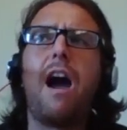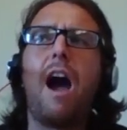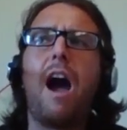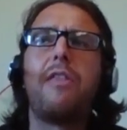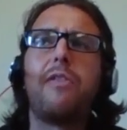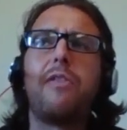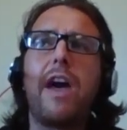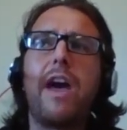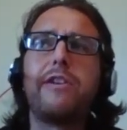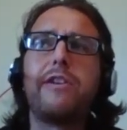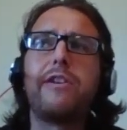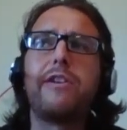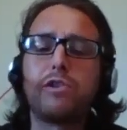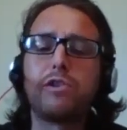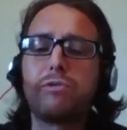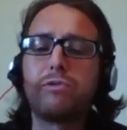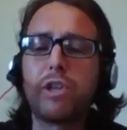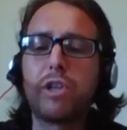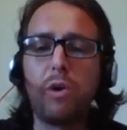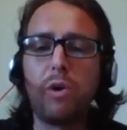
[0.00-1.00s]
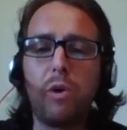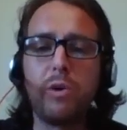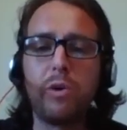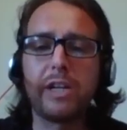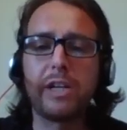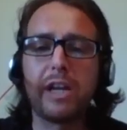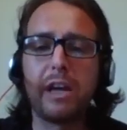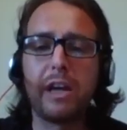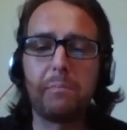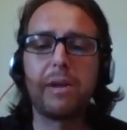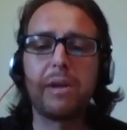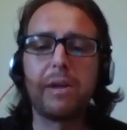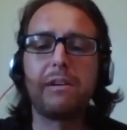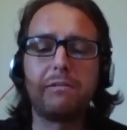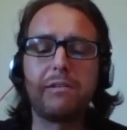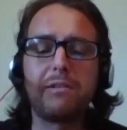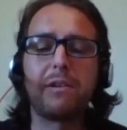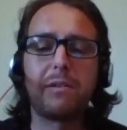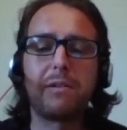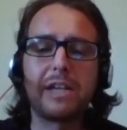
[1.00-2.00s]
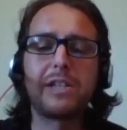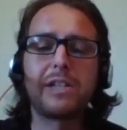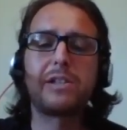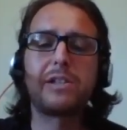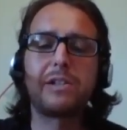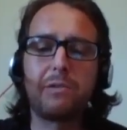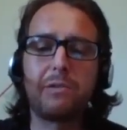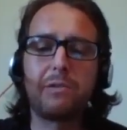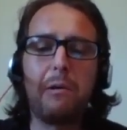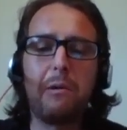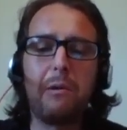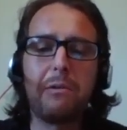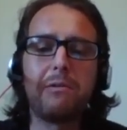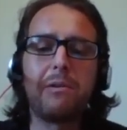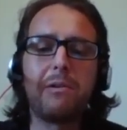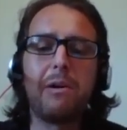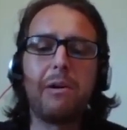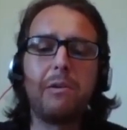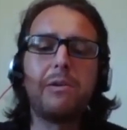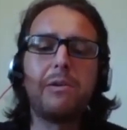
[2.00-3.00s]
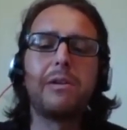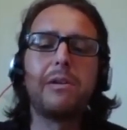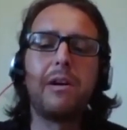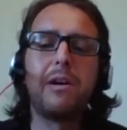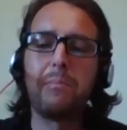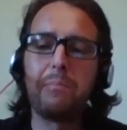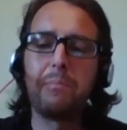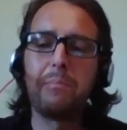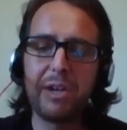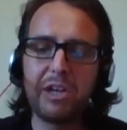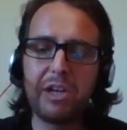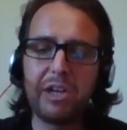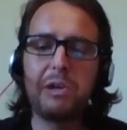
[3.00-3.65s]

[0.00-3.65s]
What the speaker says: and then just recording it and being, let's go out on the road, be